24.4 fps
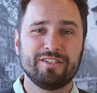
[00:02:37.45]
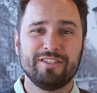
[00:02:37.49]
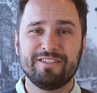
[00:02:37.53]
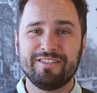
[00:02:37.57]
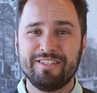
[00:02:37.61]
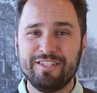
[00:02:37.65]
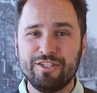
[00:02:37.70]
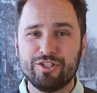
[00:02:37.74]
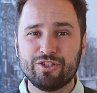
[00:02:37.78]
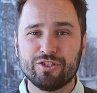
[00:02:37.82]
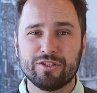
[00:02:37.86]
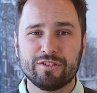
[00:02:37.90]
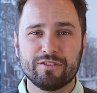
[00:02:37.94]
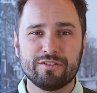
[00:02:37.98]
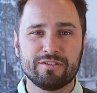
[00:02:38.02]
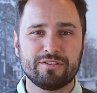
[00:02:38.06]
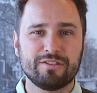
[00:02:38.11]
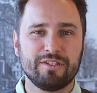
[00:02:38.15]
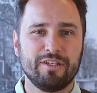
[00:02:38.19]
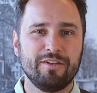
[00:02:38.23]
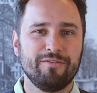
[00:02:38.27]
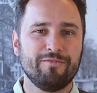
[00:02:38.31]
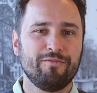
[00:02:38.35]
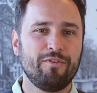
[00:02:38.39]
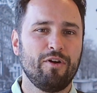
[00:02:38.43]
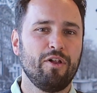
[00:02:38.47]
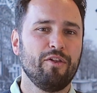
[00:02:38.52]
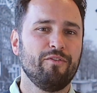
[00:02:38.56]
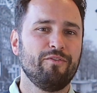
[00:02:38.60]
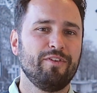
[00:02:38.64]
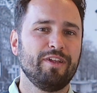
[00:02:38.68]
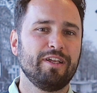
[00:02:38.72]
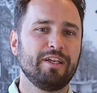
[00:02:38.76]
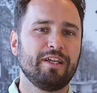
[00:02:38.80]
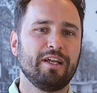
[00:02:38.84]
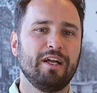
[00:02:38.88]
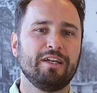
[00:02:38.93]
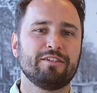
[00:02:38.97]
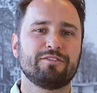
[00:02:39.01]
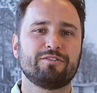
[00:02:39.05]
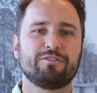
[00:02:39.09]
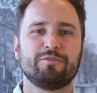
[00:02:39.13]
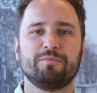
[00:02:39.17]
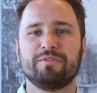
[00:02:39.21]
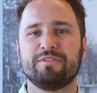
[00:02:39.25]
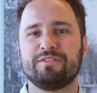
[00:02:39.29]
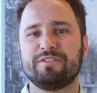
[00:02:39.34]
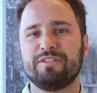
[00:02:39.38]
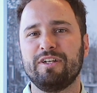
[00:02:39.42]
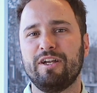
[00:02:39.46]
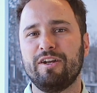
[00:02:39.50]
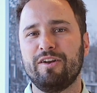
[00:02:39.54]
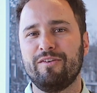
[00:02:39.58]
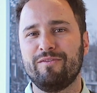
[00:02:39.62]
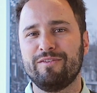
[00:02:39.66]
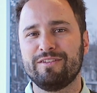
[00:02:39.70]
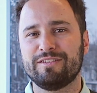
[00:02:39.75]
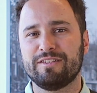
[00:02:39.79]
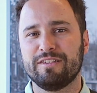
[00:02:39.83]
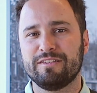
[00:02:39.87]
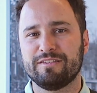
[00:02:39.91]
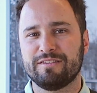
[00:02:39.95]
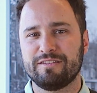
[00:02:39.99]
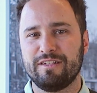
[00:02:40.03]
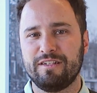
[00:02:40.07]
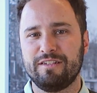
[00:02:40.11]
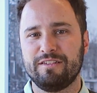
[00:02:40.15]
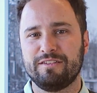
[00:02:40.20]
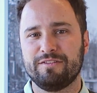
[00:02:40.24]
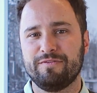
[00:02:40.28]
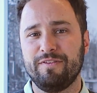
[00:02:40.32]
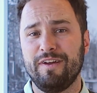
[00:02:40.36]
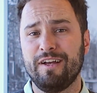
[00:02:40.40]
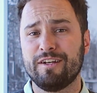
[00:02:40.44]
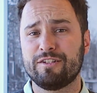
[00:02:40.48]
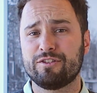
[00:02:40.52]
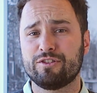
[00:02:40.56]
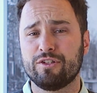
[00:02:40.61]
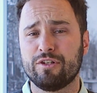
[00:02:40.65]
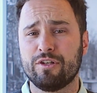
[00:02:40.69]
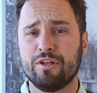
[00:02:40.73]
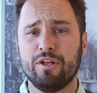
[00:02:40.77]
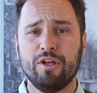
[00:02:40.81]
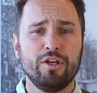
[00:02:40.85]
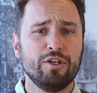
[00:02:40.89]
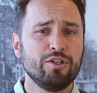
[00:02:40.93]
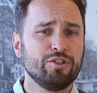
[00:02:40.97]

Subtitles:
decisions involving customer service and satisfaction